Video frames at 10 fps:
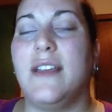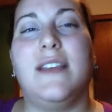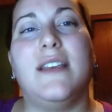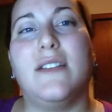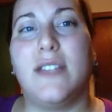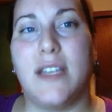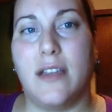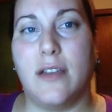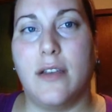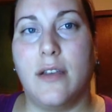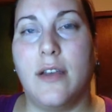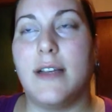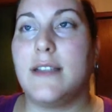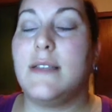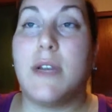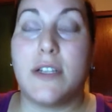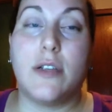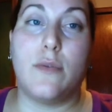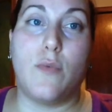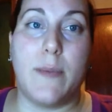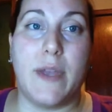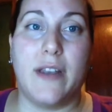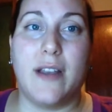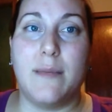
guilting, especially women.